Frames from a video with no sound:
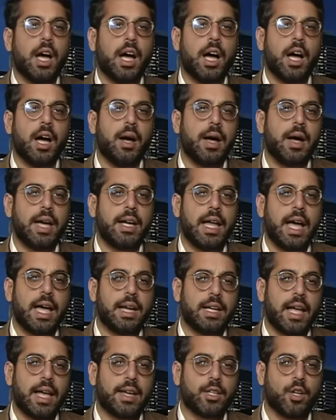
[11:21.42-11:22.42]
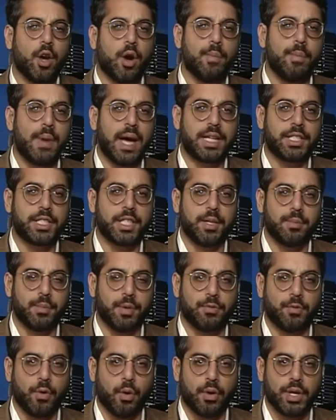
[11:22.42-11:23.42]
uh, and, and, and combating it
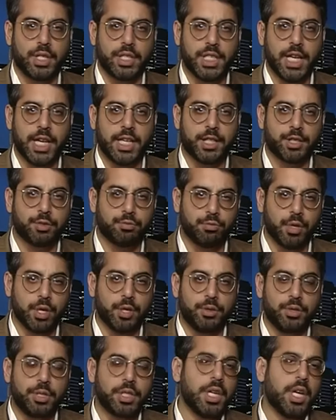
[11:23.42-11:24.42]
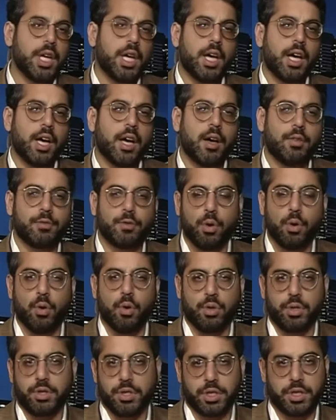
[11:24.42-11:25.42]
before it takes root. Uh, of
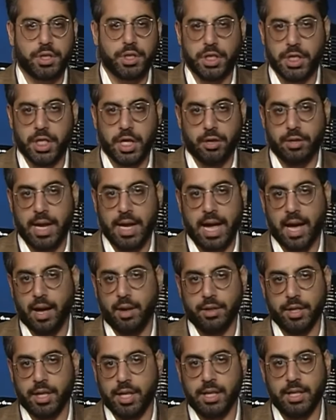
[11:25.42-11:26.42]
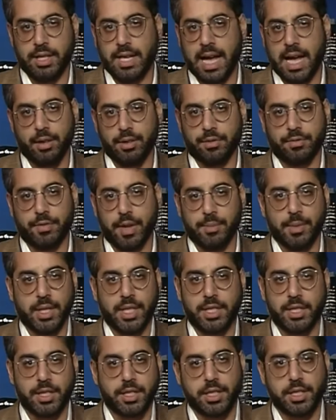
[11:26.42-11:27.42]
course, you know now the now the
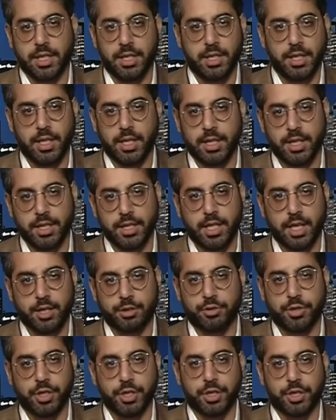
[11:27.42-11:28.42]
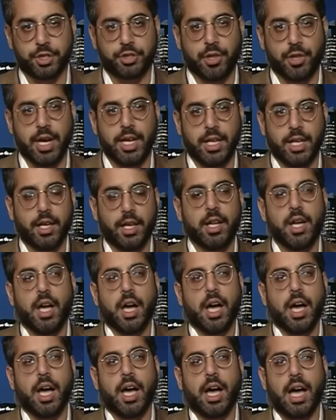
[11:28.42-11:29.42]
feminists in, in this country in Australia
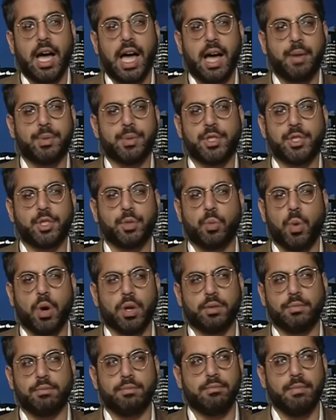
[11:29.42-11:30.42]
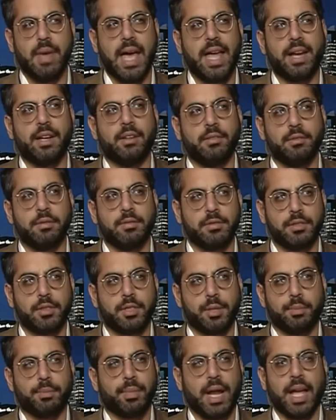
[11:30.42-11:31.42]
uh, happen to want men
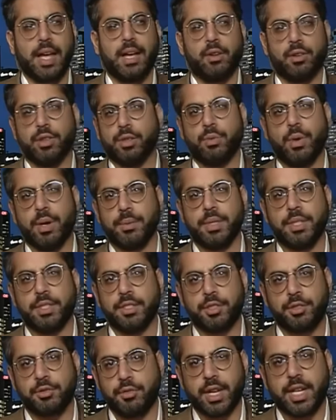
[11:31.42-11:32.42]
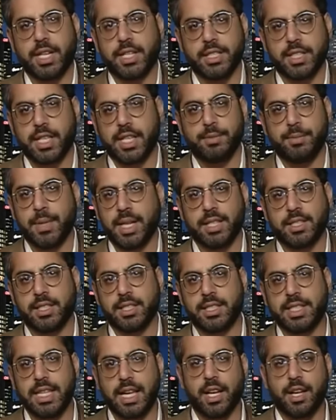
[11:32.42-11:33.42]
to play on the women's cricket team. That
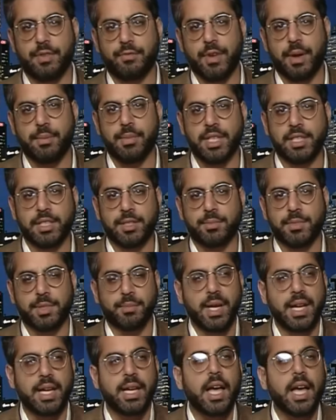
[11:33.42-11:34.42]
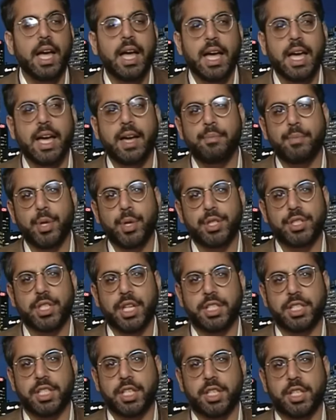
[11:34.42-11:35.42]
doesn't sound like feminism to me. It puts
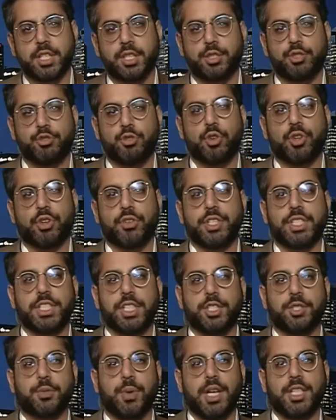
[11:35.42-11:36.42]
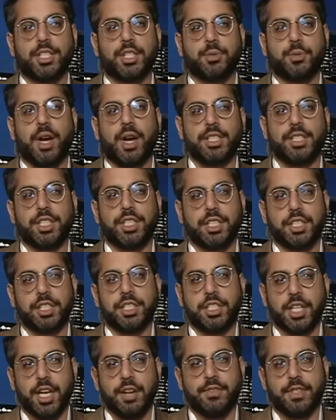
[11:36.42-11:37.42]
us in an extraordinary situation where actually
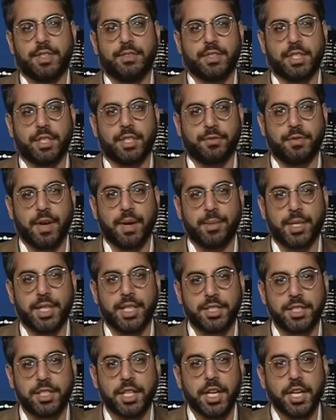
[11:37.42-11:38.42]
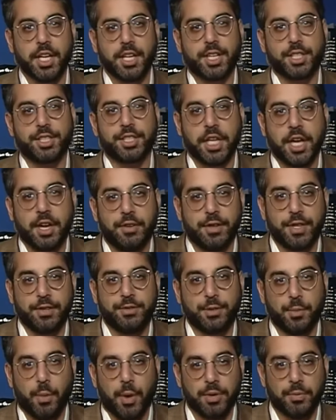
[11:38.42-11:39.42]
conservatives are the feminists.
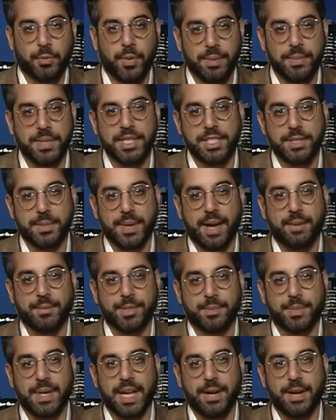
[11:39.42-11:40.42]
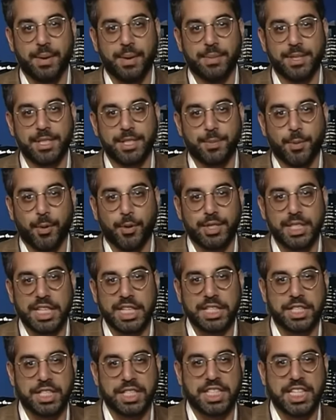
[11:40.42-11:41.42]
Conservatives want women to be able to play women's sports
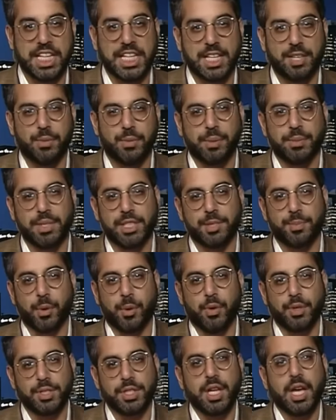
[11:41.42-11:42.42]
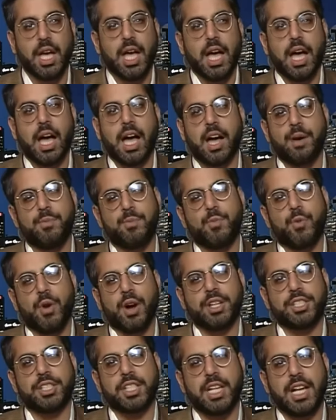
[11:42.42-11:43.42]
and succeed in women's sports, um,
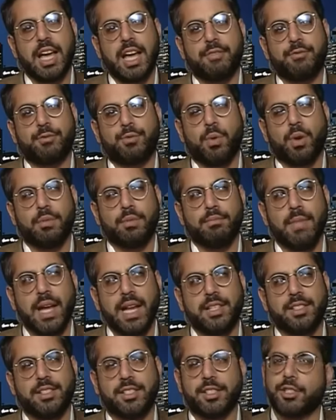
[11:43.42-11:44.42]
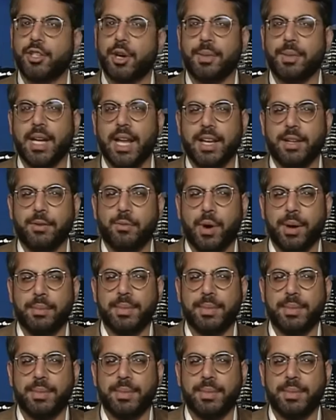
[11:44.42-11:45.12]
whereas the left want men to dominate